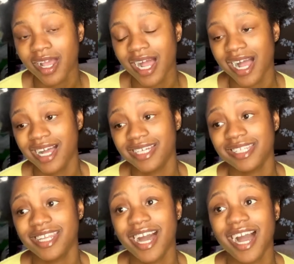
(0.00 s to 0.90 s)
and
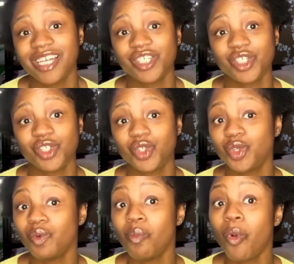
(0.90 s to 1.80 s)
that I should do
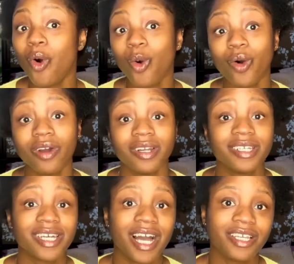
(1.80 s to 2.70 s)
more,
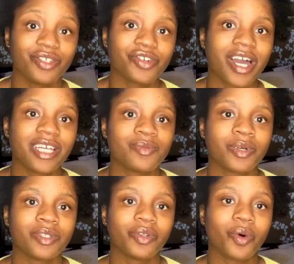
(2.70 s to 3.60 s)
that you guys
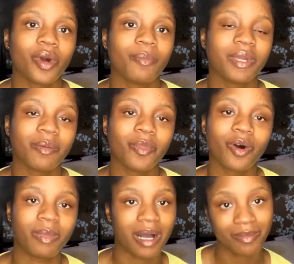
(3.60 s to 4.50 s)
want to know a bit more
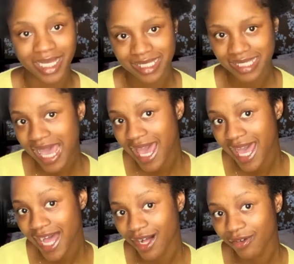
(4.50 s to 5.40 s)
about
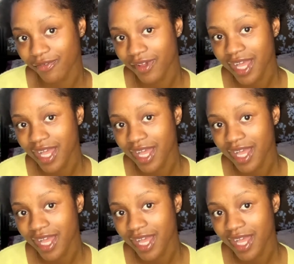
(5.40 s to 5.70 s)
myself